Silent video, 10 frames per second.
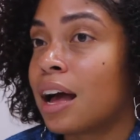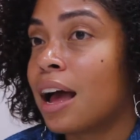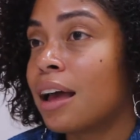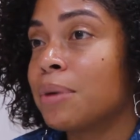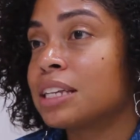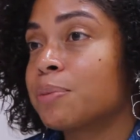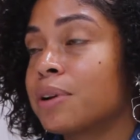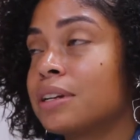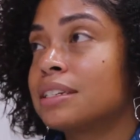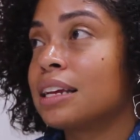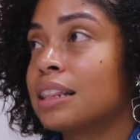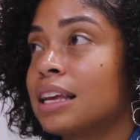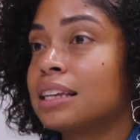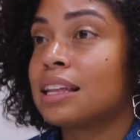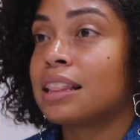I'm experiencing
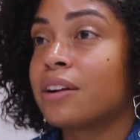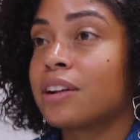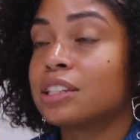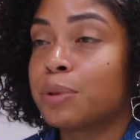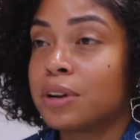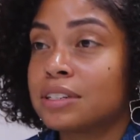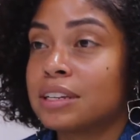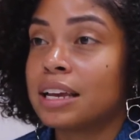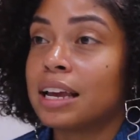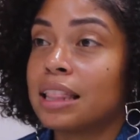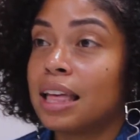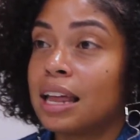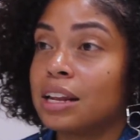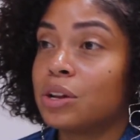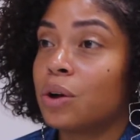things that they're experiencing, and
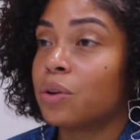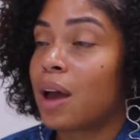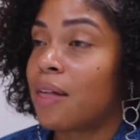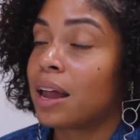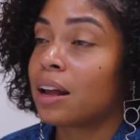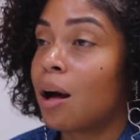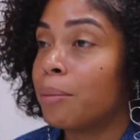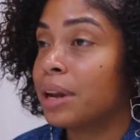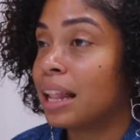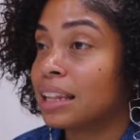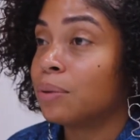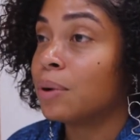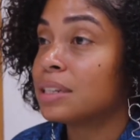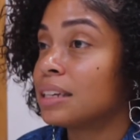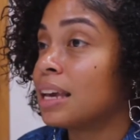then, you know, you have that commonality
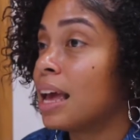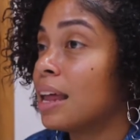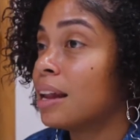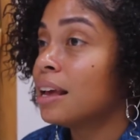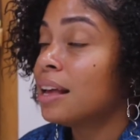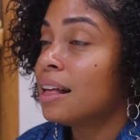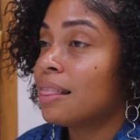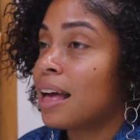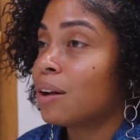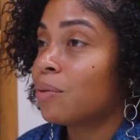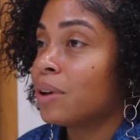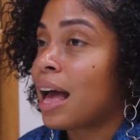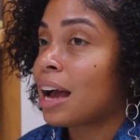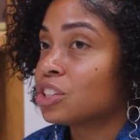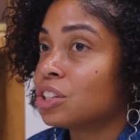once again that we
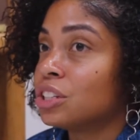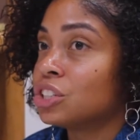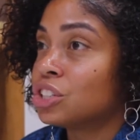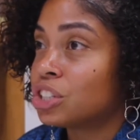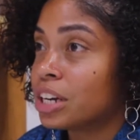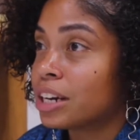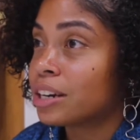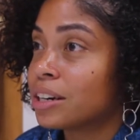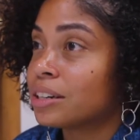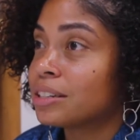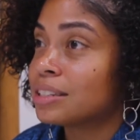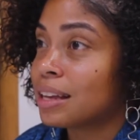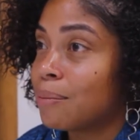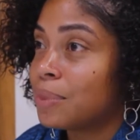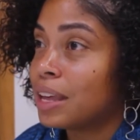actually share
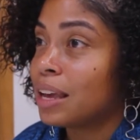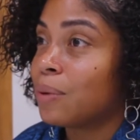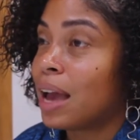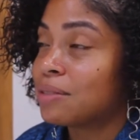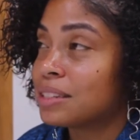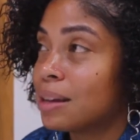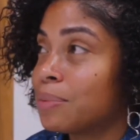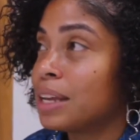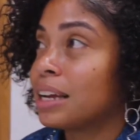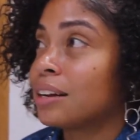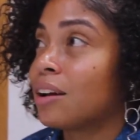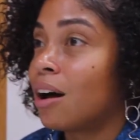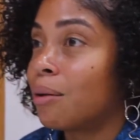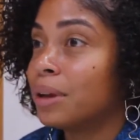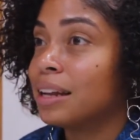something. We have something in
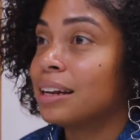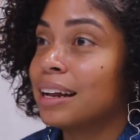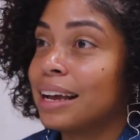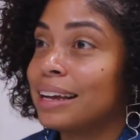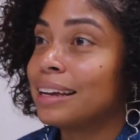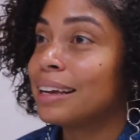common. Like,